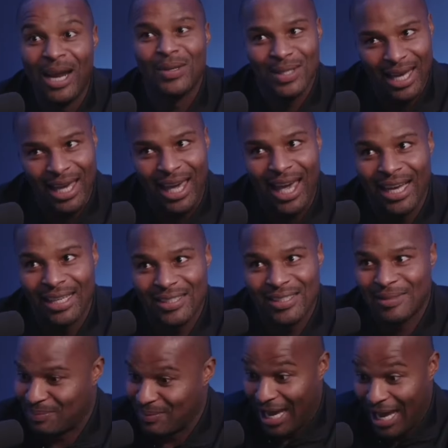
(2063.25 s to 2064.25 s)
He was like, yes.
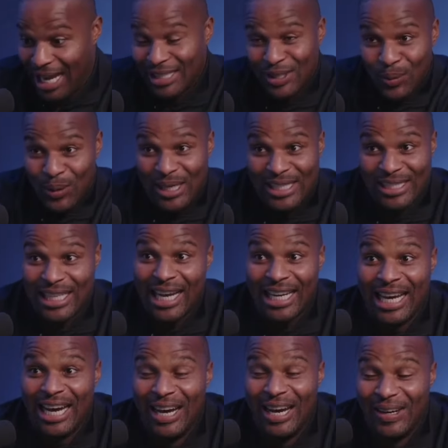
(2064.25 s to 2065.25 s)
And I just went and sat
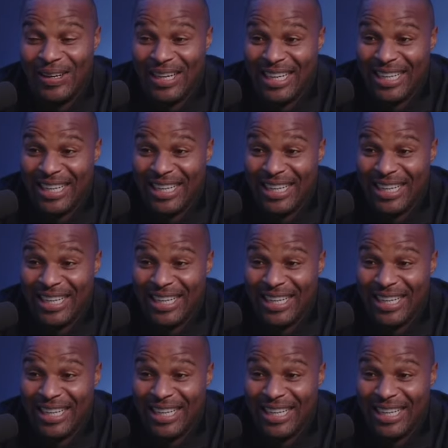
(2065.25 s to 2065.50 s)
down.